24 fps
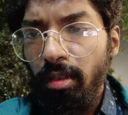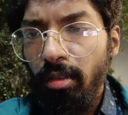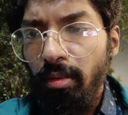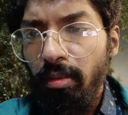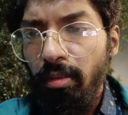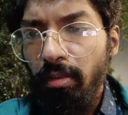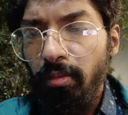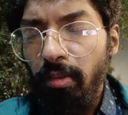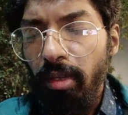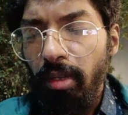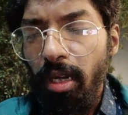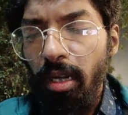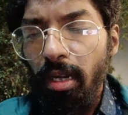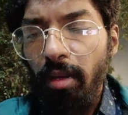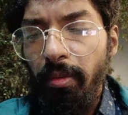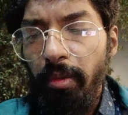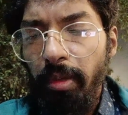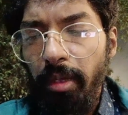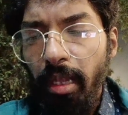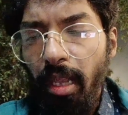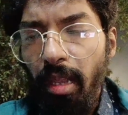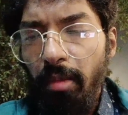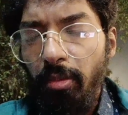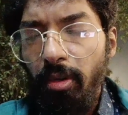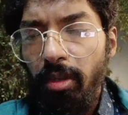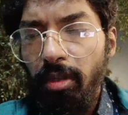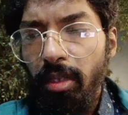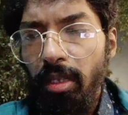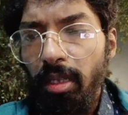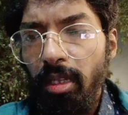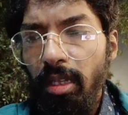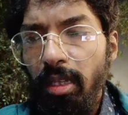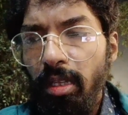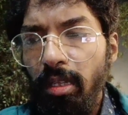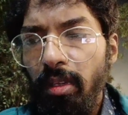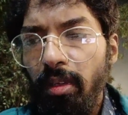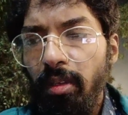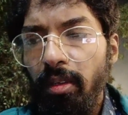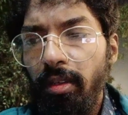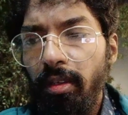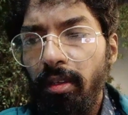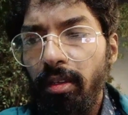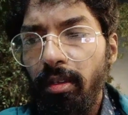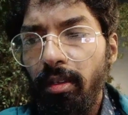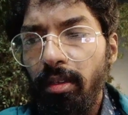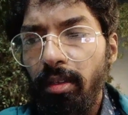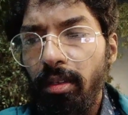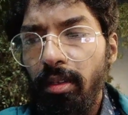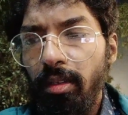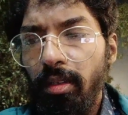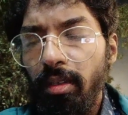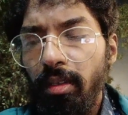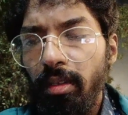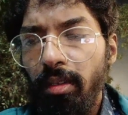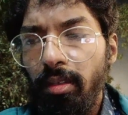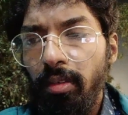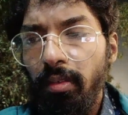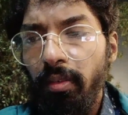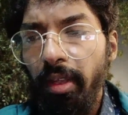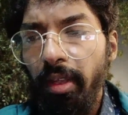we got our name on the pain